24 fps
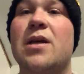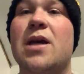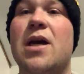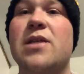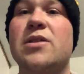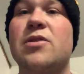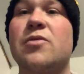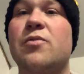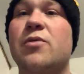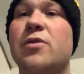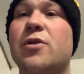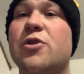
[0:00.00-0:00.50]

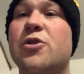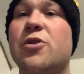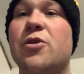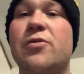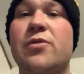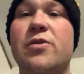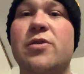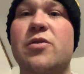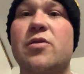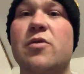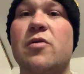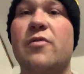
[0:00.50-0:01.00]
hasn't really
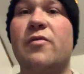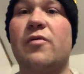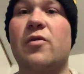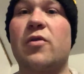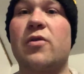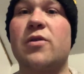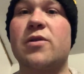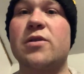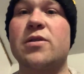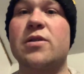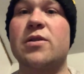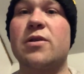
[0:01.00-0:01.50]
shown it so
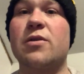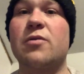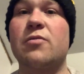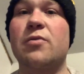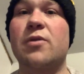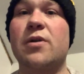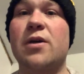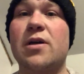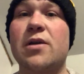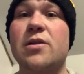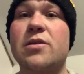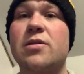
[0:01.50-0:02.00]
far this year
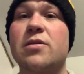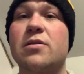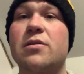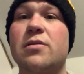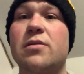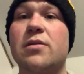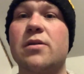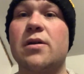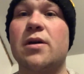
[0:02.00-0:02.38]
with us.